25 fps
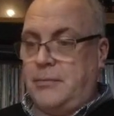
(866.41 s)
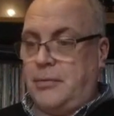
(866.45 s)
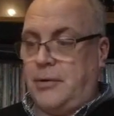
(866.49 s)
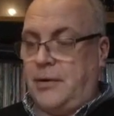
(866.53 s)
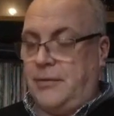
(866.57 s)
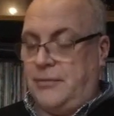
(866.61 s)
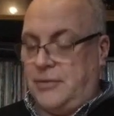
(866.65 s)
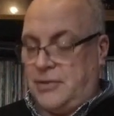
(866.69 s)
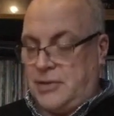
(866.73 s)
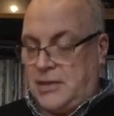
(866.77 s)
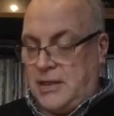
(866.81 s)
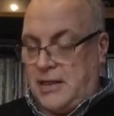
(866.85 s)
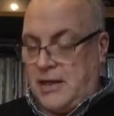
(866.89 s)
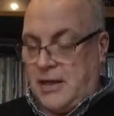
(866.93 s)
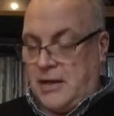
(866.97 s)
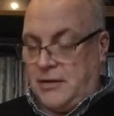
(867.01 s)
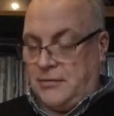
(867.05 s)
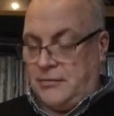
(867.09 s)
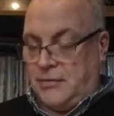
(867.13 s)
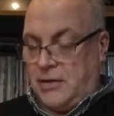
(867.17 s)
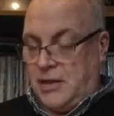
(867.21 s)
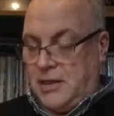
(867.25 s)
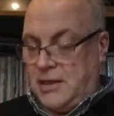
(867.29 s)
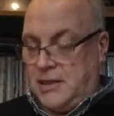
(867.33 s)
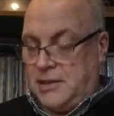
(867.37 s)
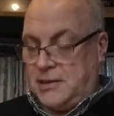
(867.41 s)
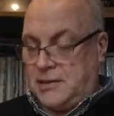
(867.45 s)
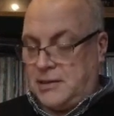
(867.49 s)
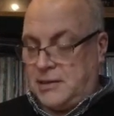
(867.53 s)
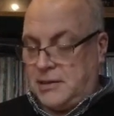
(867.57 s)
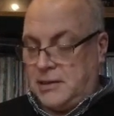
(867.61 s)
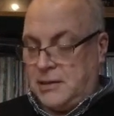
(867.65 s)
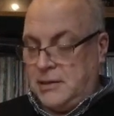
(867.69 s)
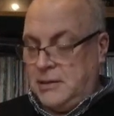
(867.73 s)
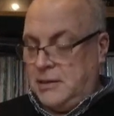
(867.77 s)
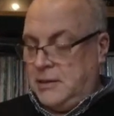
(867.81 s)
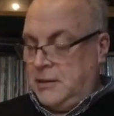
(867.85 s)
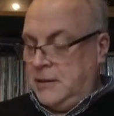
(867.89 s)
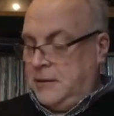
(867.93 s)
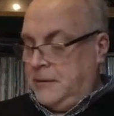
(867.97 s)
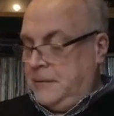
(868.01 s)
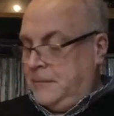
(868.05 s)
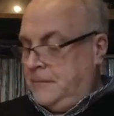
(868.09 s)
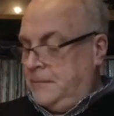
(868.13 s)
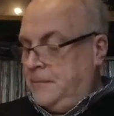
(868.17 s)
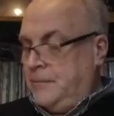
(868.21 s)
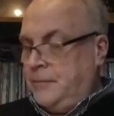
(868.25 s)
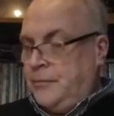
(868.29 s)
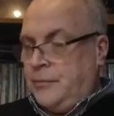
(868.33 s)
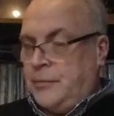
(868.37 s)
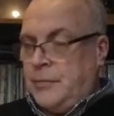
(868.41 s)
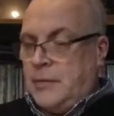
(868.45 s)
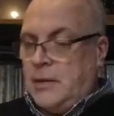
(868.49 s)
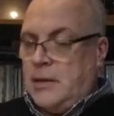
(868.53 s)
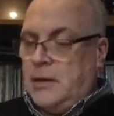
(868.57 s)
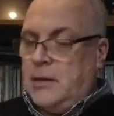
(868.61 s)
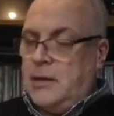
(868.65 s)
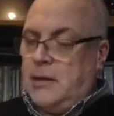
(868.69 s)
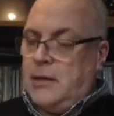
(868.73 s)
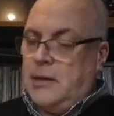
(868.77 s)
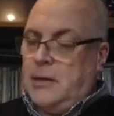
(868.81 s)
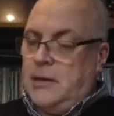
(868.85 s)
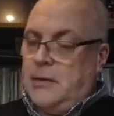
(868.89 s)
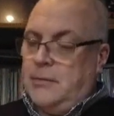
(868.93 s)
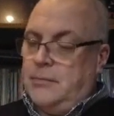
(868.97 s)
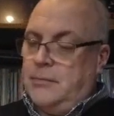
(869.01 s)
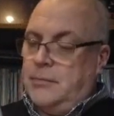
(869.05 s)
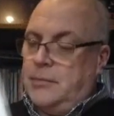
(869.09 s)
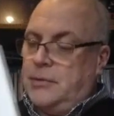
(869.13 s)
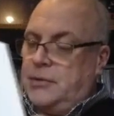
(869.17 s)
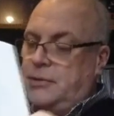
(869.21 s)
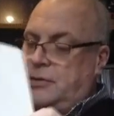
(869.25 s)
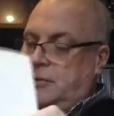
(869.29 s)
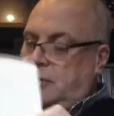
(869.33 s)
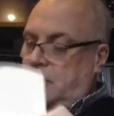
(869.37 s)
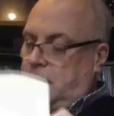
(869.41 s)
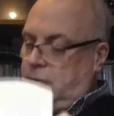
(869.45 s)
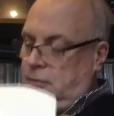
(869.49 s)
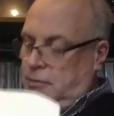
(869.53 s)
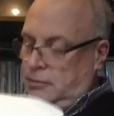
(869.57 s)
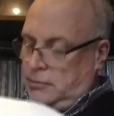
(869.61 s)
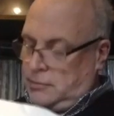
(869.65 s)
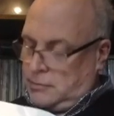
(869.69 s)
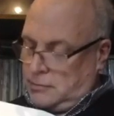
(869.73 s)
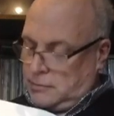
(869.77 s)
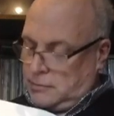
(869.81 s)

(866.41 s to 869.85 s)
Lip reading: previously unreleased song.